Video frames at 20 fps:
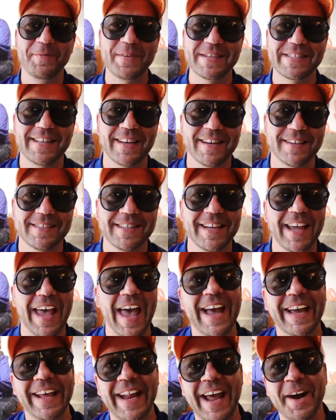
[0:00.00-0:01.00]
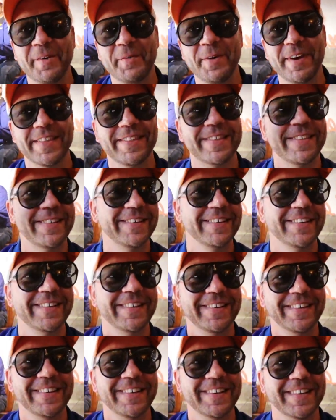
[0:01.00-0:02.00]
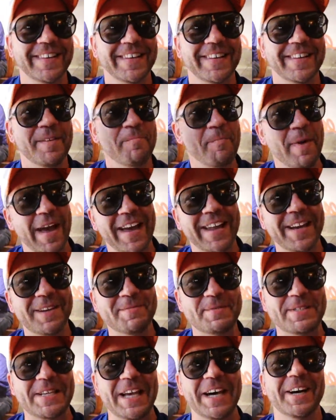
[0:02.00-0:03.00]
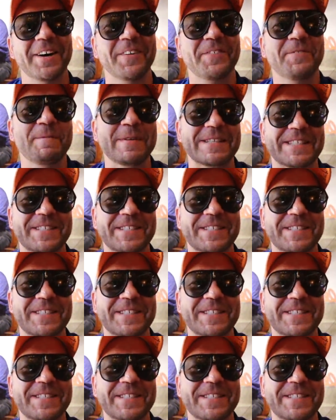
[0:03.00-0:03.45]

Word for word: Thinking about Bill Dance, watching these fish prance through my